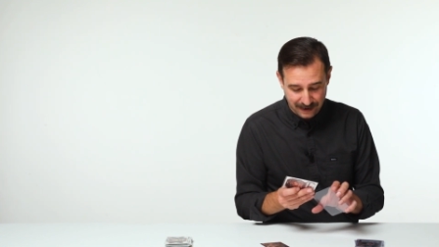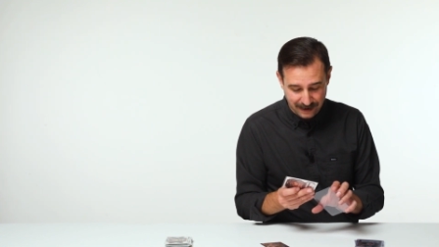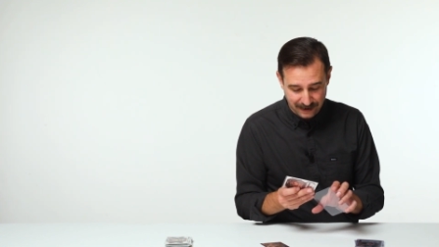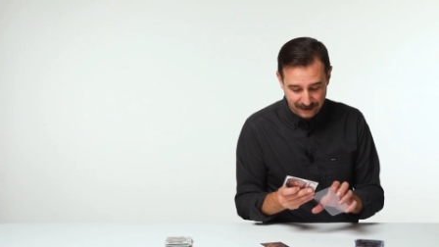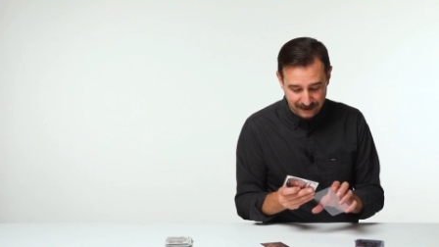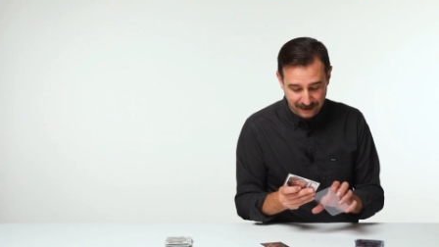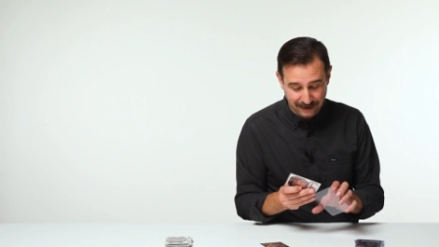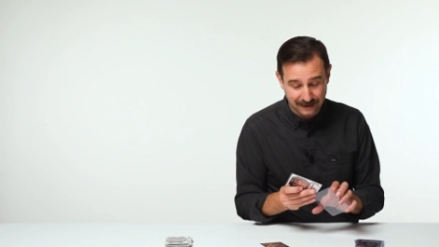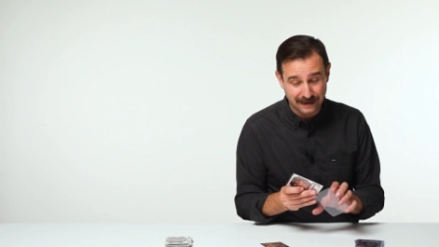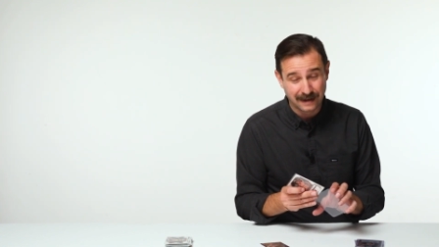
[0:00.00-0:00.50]
and I
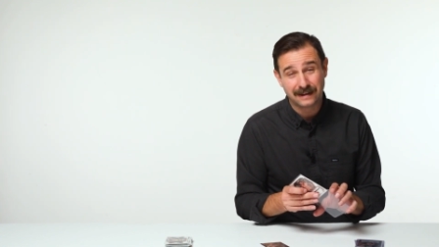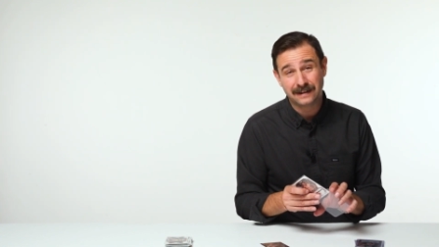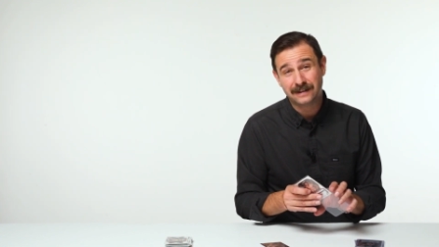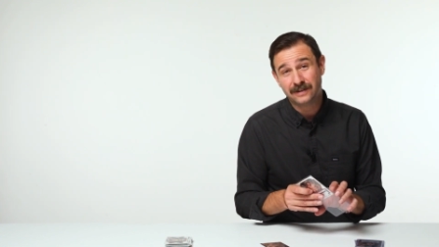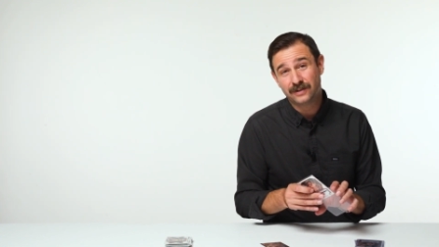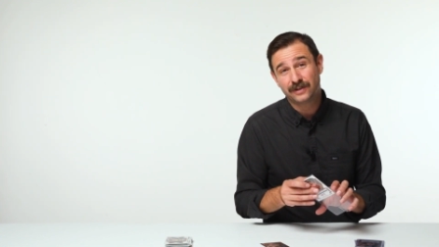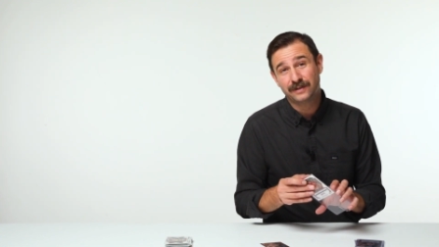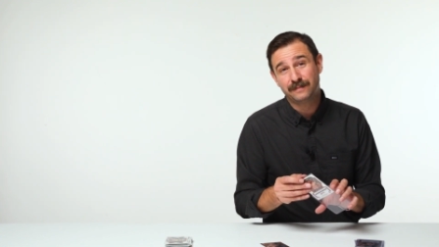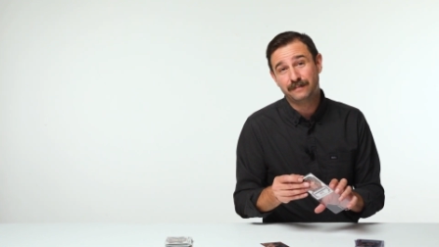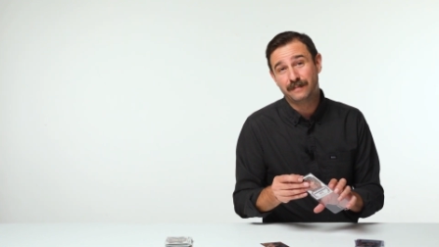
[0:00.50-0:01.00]
think they
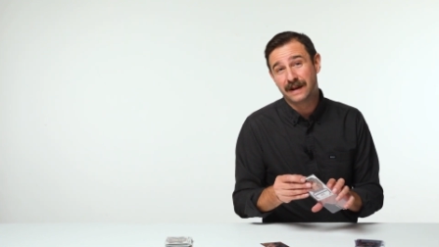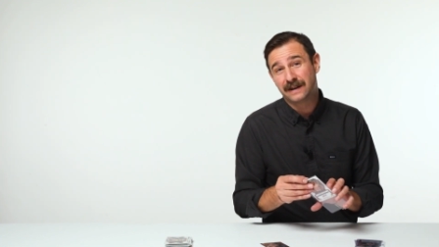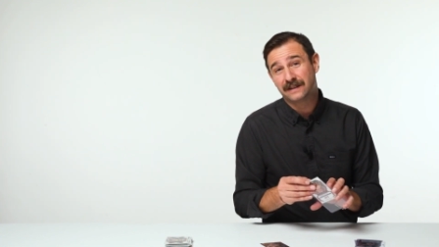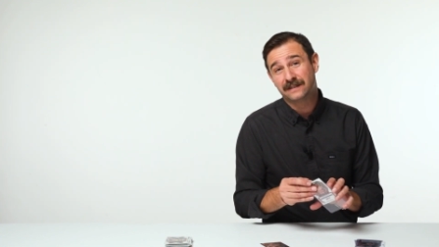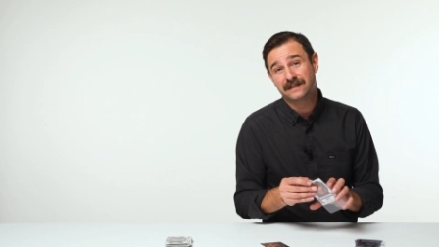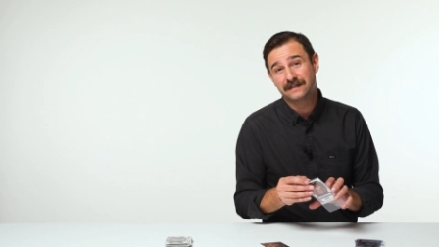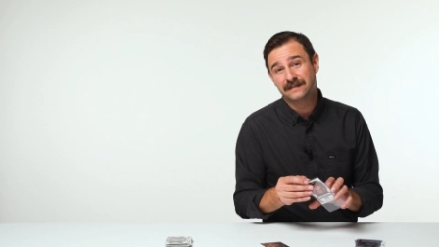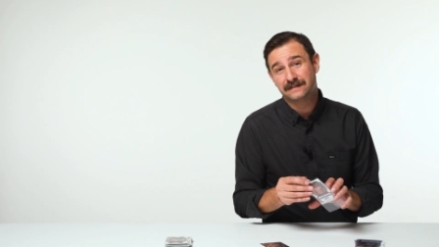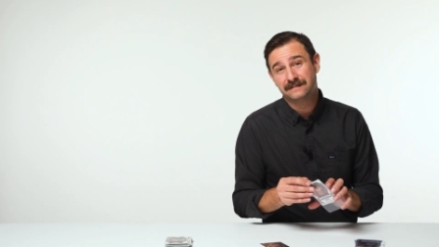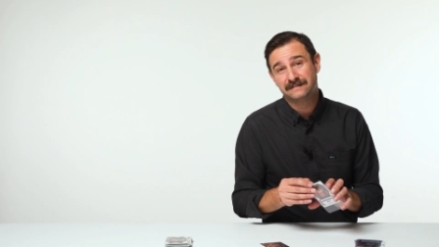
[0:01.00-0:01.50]
yield
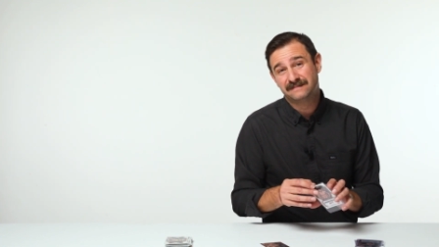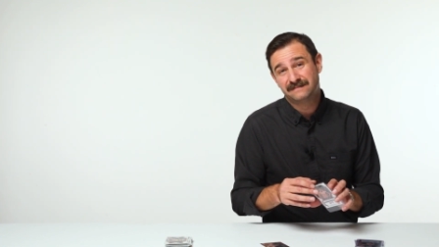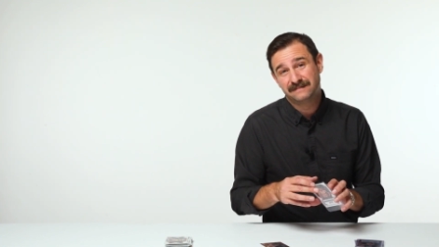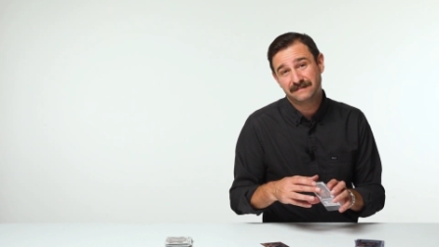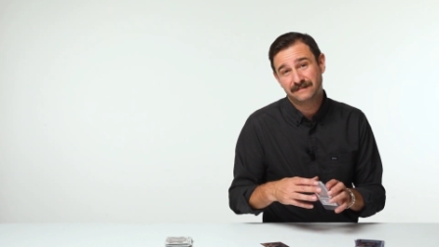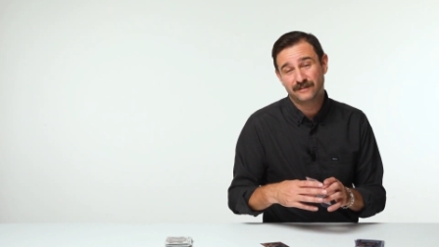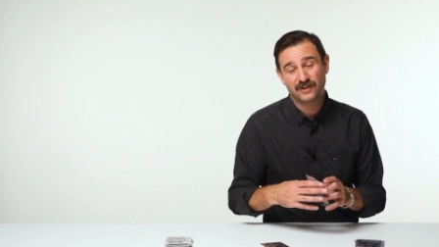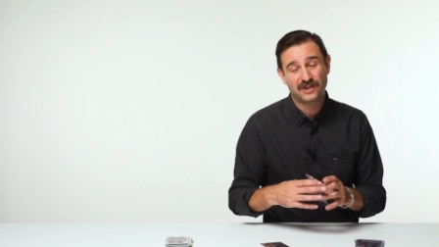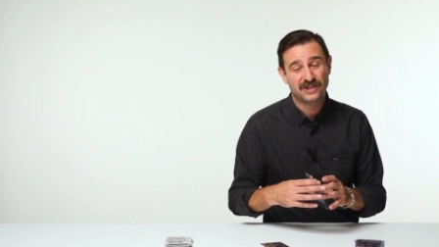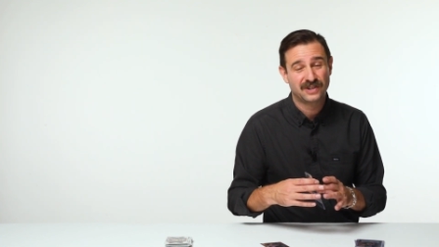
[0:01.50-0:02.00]
better
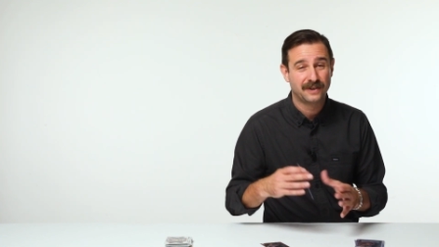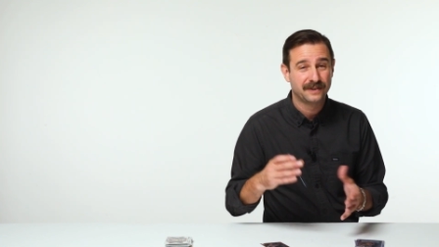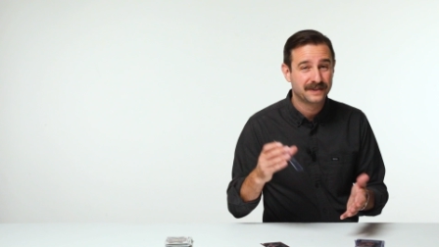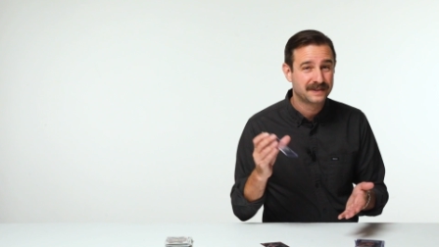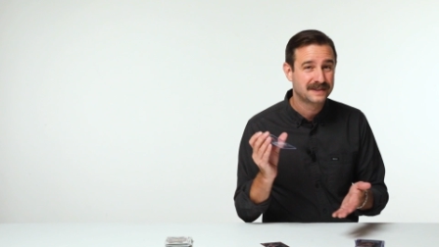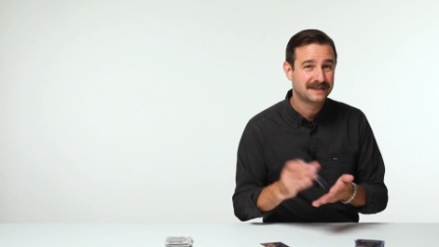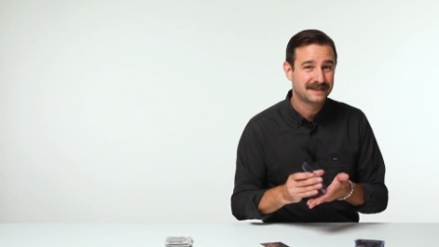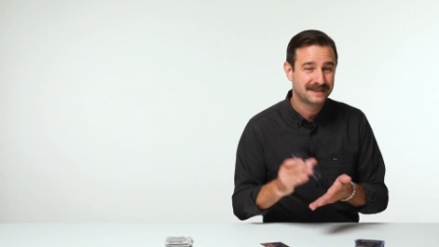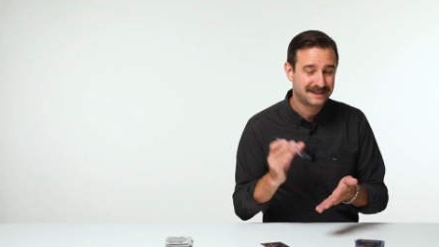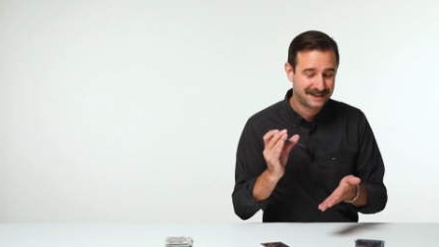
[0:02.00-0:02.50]
results.